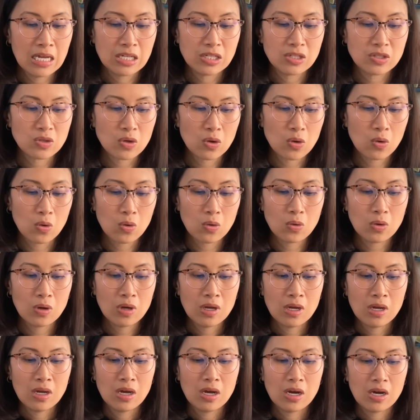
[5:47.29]
So,
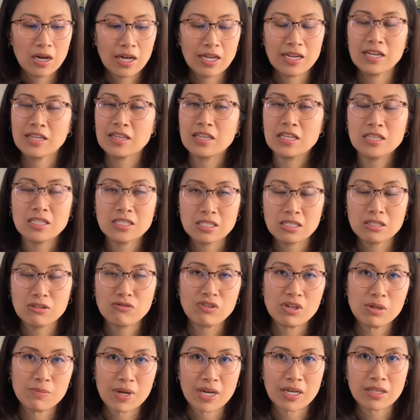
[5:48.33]
and I think this is
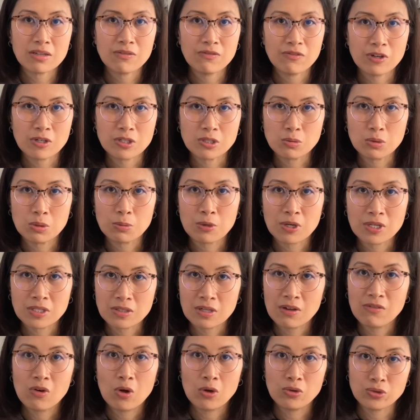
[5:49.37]
feedback that Ferris Wheel Press
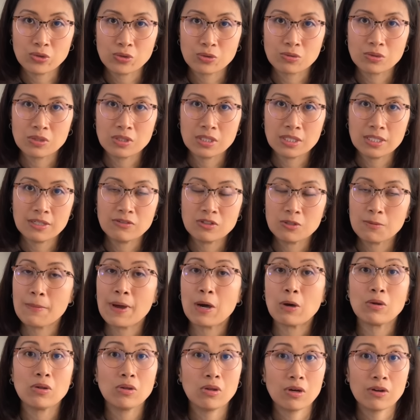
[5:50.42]
have also received
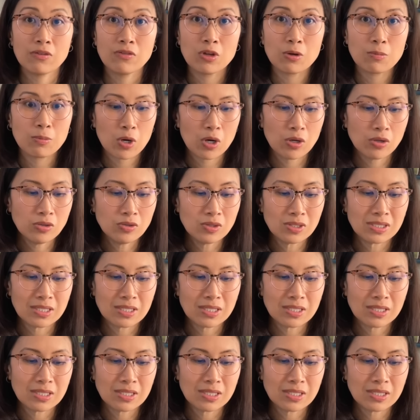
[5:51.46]
about a lot of their bottles,